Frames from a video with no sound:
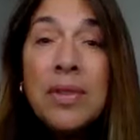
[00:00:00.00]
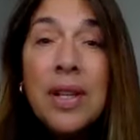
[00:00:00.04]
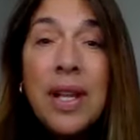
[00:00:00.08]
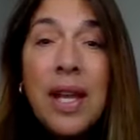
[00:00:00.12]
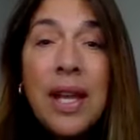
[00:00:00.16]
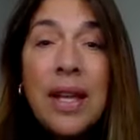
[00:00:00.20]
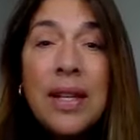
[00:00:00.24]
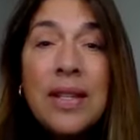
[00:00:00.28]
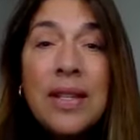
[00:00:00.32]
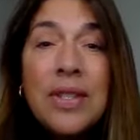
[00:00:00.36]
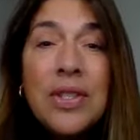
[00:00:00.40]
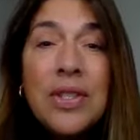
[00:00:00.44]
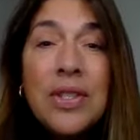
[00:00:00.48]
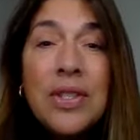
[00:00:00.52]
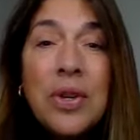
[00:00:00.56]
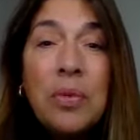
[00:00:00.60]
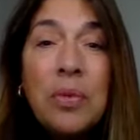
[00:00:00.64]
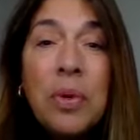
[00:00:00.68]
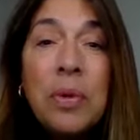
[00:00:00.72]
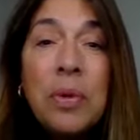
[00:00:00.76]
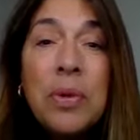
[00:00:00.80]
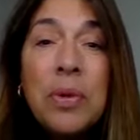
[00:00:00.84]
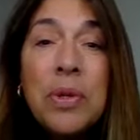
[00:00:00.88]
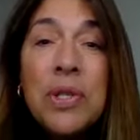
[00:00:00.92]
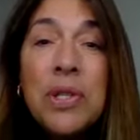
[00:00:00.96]
And so
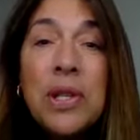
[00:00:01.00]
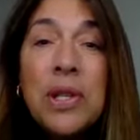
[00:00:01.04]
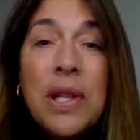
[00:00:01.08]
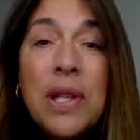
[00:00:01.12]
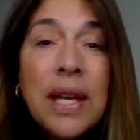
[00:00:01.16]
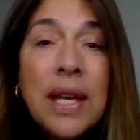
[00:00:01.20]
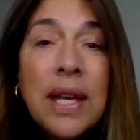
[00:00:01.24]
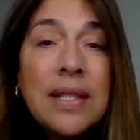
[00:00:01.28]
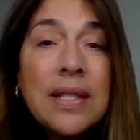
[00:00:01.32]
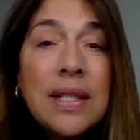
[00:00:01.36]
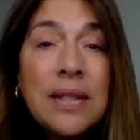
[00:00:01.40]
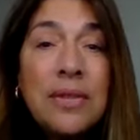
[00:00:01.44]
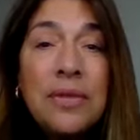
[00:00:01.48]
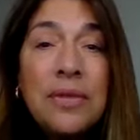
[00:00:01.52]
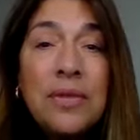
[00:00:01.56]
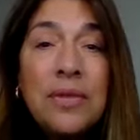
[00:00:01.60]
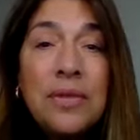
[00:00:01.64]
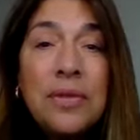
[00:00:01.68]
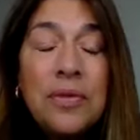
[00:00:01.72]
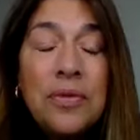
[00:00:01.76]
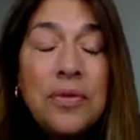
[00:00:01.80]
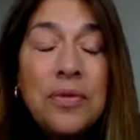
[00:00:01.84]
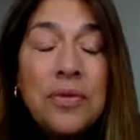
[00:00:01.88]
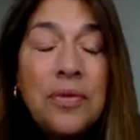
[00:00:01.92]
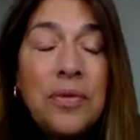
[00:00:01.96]
we were selected
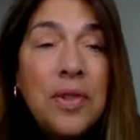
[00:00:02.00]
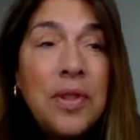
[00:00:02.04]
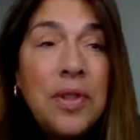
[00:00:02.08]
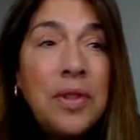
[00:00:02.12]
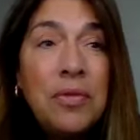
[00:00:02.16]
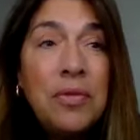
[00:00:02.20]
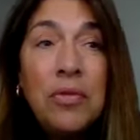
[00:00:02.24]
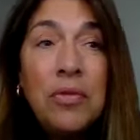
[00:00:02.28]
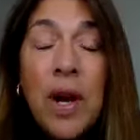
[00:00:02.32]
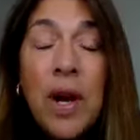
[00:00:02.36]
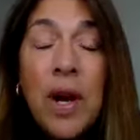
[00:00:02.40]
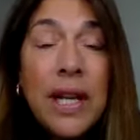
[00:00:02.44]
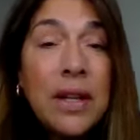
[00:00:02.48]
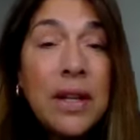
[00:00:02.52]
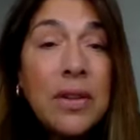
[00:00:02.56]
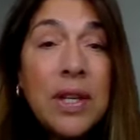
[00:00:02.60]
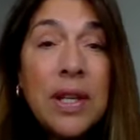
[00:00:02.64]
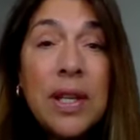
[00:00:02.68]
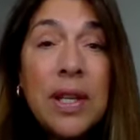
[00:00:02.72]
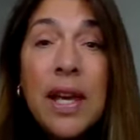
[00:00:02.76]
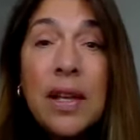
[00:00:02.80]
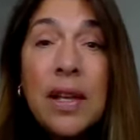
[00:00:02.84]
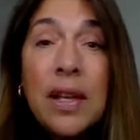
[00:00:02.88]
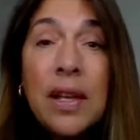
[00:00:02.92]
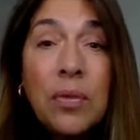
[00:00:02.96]
right out the
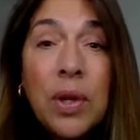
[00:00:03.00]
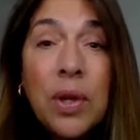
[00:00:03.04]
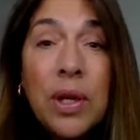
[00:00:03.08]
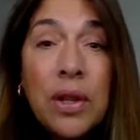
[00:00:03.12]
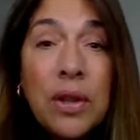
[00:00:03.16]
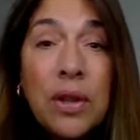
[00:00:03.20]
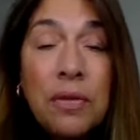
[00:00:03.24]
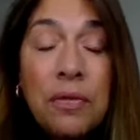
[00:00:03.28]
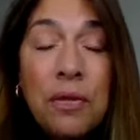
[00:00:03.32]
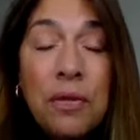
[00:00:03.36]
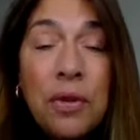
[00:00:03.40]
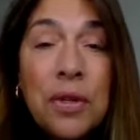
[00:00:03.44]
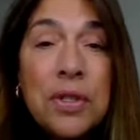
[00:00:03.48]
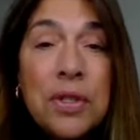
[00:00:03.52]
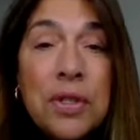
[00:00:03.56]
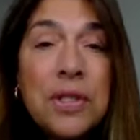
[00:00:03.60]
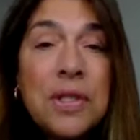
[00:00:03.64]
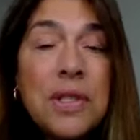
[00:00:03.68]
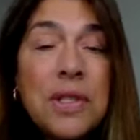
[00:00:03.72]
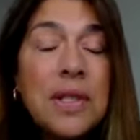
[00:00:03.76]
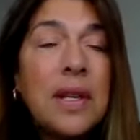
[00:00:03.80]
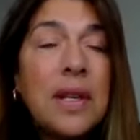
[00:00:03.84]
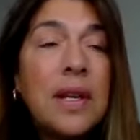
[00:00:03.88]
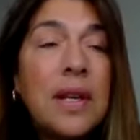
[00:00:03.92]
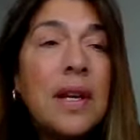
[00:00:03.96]
gate, one of the
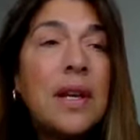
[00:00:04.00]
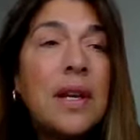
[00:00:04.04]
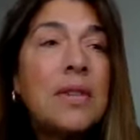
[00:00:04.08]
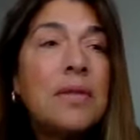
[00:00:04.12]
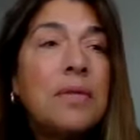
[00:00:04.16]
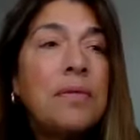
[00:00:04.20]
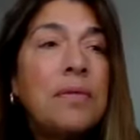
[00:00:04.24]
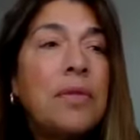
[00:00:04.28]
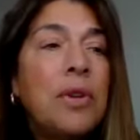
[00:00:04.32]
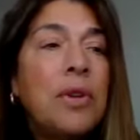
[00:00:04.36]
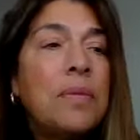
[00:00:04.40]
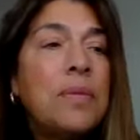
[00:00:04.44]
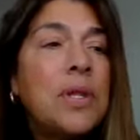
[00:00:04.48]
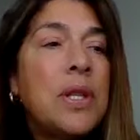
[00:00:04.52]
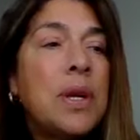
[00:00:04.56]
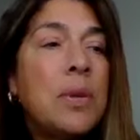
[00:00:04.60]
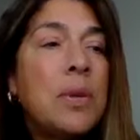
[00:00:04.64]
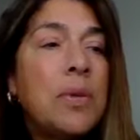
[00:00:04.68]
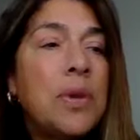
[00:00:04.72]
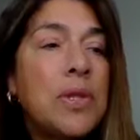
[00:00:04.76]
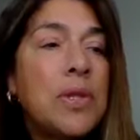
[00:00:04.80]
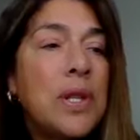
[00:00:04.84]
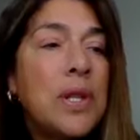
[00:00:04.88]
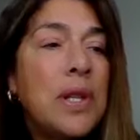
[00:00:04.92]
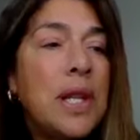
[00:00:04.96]
first firms that
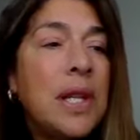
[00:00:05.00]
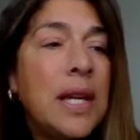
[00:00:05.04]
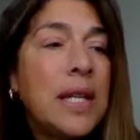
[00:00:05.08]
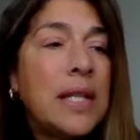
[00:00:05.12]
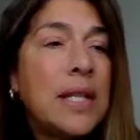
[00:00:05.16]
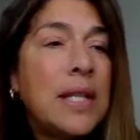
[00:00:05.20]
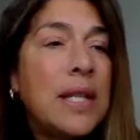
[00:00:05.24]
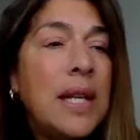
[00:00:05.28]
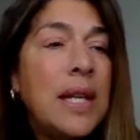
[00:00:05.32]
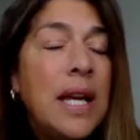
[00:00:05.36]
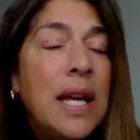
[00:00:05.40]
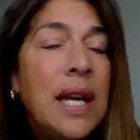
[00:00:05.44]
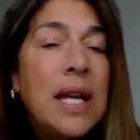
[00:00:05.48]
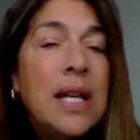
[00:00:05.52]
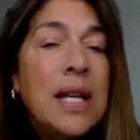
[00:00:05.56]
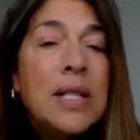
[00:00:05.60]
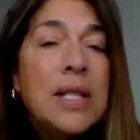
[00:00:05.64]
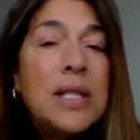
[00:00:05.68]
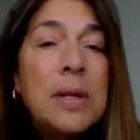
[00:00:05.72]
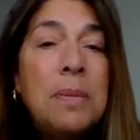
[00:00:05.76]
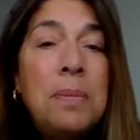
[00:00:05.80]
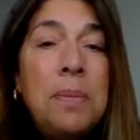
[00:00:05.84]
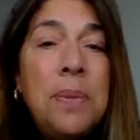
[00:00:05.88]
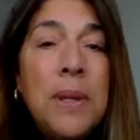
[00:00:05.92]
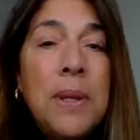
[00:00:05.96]
were selected
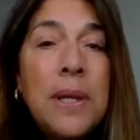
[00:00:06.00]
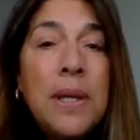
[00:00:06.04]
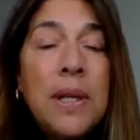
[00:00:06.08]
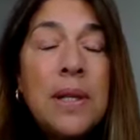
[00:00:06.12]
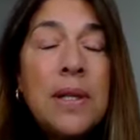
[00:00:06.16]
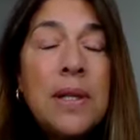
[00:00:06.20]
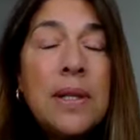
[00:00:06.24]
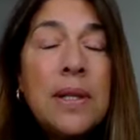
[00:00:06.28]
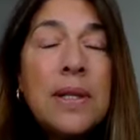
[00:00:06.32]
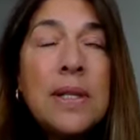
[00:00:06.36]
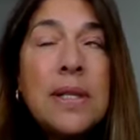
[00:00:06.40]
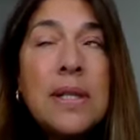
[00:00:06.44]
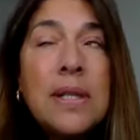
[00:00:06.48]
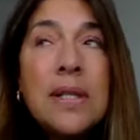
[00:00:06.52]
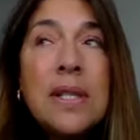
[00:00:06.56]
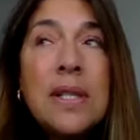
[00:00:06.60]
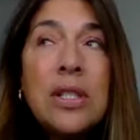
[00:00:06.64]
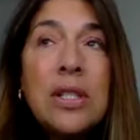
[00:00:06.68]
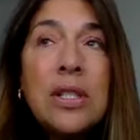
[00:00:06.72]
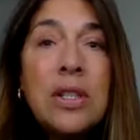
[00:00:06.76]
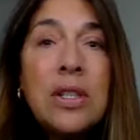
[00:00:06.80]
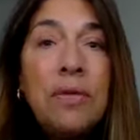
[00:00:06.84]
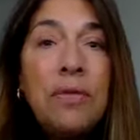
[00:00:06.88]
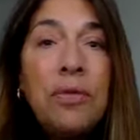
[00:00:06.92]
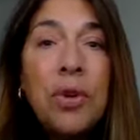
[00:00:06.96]
to build
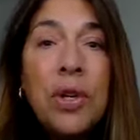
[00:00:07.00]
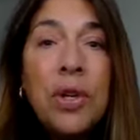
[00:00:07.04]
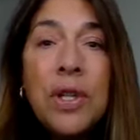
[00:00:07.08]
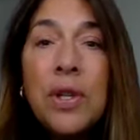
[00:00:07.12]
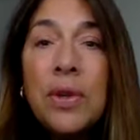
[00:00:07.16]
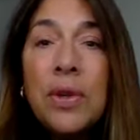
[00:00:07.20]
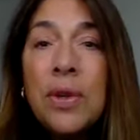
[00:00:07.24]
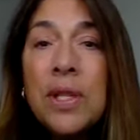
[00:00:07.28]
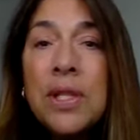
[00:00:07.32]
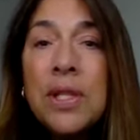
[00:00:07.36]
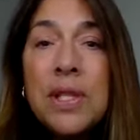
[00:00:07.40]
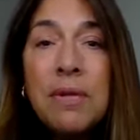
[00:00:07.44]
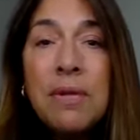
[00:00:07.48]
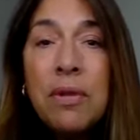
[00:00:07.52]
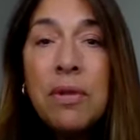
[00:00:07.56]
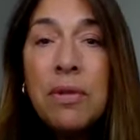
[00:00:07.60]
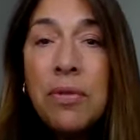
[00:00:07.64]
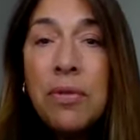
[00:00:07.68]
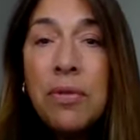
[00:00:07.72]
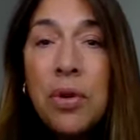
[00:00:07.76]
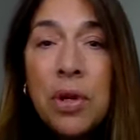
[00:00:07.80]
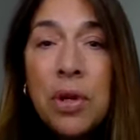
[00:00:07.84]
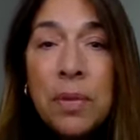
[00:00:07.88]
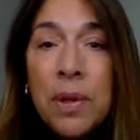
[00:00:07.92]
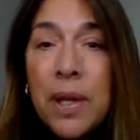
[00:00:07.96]
64 units of
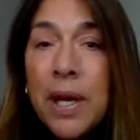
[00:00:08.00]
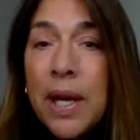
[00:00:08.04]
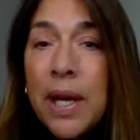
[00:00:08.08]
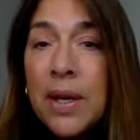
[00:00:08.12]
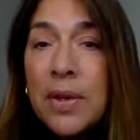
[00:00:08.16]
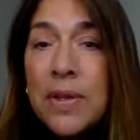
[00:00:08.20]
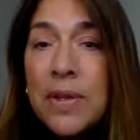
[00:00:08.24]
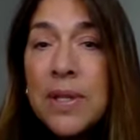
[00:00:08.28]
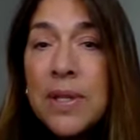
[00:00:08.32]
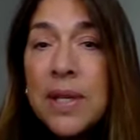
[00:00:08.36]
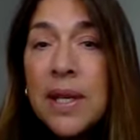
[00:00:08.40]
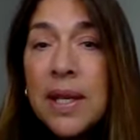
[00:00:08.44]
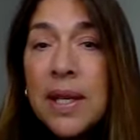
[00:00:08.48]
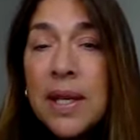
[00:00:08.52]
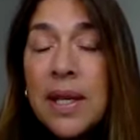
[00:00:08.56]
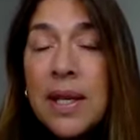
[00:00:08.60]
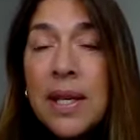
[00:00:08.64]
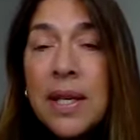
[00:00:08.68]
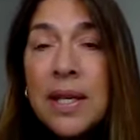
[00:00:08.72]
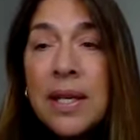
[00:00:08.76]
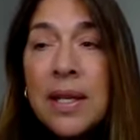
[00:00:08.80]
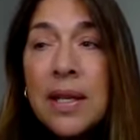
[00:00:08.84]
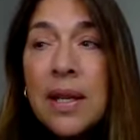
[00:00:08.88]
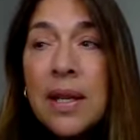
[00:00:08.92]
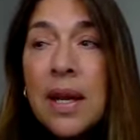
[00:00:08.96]
affordable housing
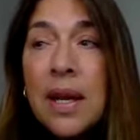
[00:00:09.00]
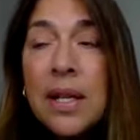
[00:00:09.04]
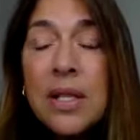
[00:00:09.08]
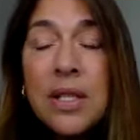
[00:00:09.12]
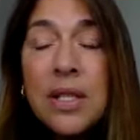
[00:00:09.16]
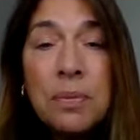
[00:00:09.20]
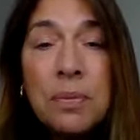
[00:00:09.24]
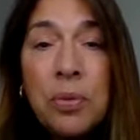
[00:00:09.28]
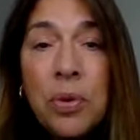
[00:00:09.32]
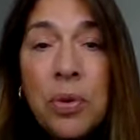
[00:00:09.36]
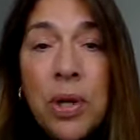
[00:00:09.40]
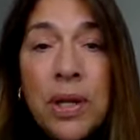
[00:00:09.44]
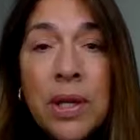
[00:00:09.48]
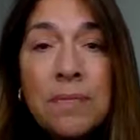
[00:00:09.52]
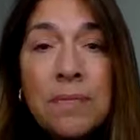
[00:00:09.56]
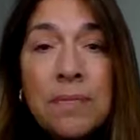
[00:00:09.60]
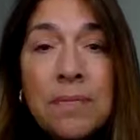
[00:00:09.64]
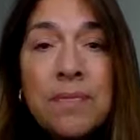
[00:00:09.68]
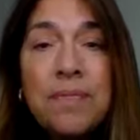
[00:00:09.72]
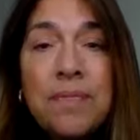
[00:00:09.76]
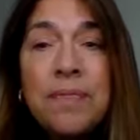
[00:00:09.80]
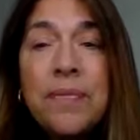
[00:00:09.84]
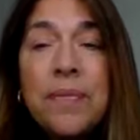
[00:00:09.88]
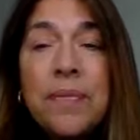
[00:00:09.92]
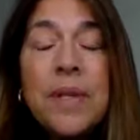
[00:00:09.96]
in Hunts Point.
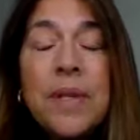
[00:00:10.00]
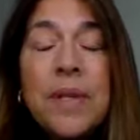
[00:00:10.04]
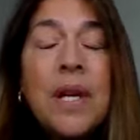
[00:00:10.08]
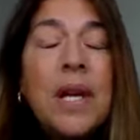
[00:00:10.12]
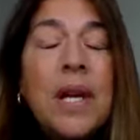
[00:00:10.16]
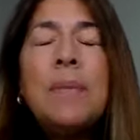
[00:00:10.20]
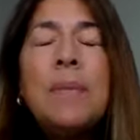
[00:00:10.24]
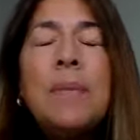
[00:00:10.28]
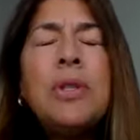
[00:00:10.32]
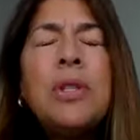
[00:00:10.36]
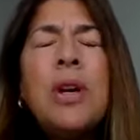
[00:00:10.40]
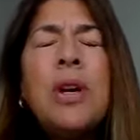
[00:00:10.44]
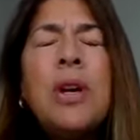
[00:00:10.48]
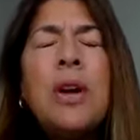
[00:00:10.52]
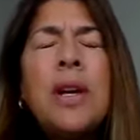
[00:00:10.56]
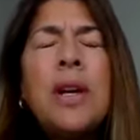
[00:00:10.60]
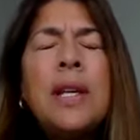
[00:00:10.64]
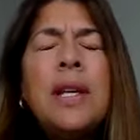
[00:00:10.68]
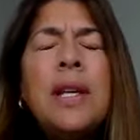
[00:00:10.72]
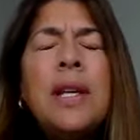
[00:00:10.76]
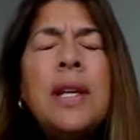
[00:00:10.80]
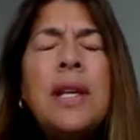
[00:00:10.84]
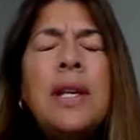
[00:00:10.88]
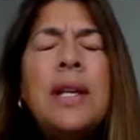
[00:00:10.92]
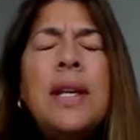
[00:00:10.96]
I'm sorry,
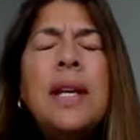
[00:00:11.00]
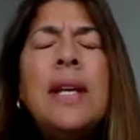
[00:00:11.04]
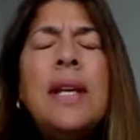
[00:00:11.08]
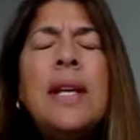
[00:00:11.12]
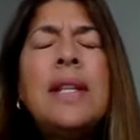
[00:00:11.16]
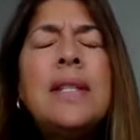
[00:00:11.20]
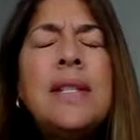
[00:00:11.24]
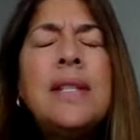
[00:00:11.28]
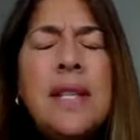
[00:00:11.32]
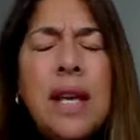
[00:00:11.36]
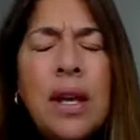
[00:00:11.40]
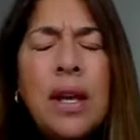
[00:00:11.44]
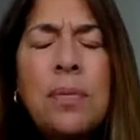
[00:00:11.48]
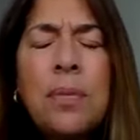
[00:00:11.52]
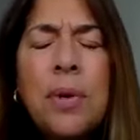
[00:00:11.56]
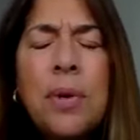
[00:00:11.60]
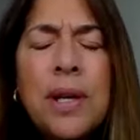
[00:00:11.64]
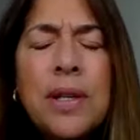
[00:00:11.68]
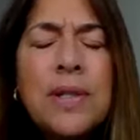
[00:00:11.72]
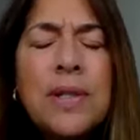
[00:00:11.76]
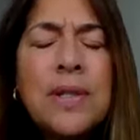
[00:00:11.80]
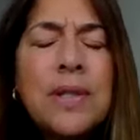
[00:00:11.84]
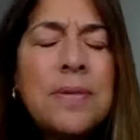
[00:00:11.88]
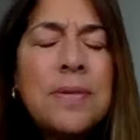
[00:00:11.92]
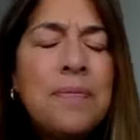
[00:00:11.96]
in South
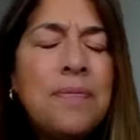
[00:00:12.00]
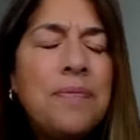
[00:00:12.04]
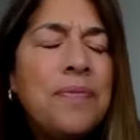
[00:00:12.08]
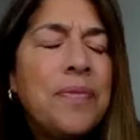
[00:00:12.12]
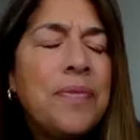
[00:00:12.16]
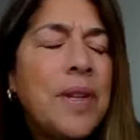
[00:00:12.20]
Bronx.